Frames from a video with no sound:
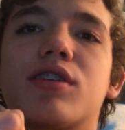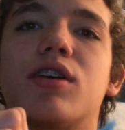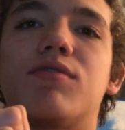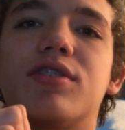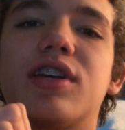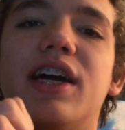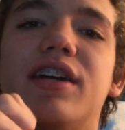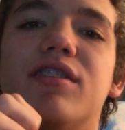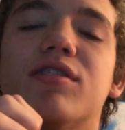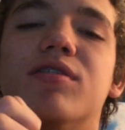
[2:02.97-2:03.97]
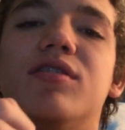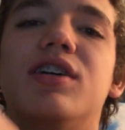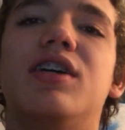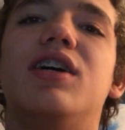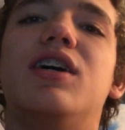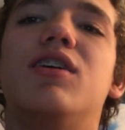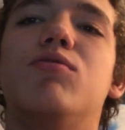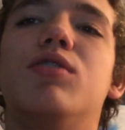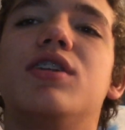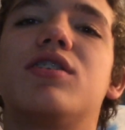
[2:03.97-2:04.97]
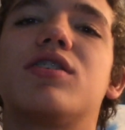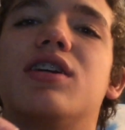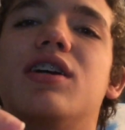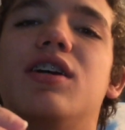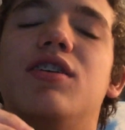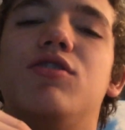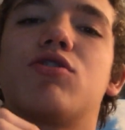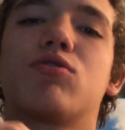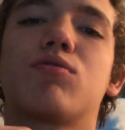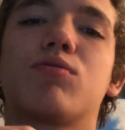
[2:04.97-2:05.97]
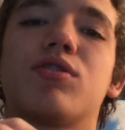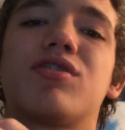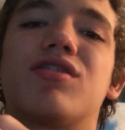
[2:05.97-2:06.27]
of the title, which in short words,